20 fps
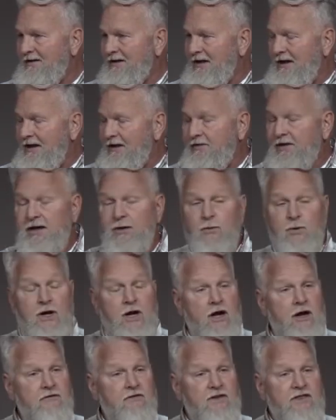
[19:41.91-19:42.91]
And then when
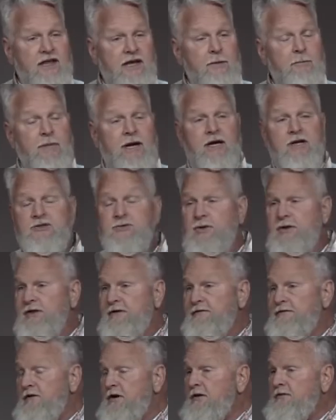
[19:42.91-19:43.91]
everything melts with
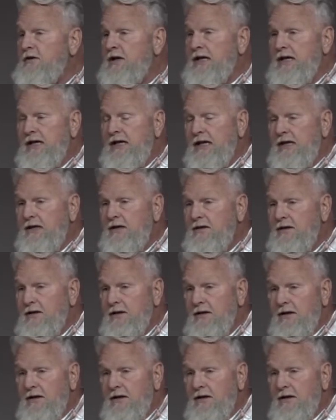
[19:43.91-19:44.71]
the fervent heat,